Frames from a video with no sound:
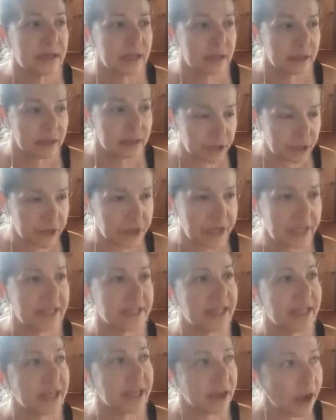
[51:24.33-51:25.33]
learning
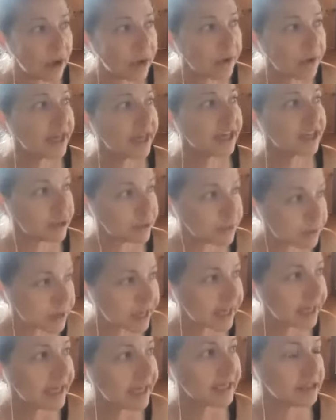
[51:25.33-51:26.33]
like, okay, you
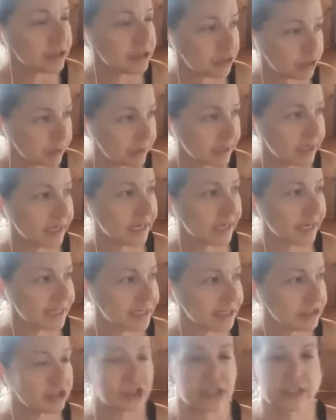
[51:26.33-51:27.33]
can do it.
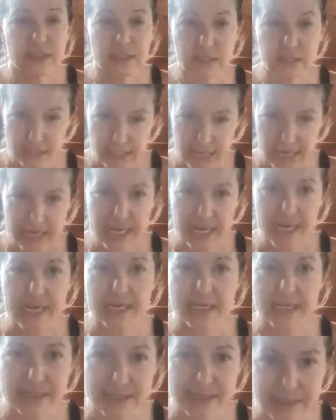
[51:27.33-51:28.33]
And it's just taking
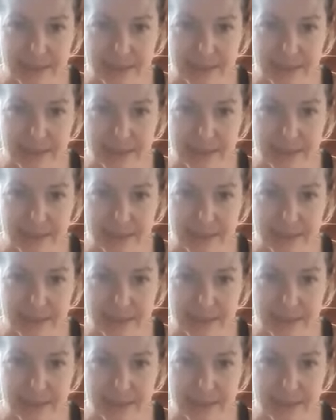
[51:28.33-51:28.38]
it in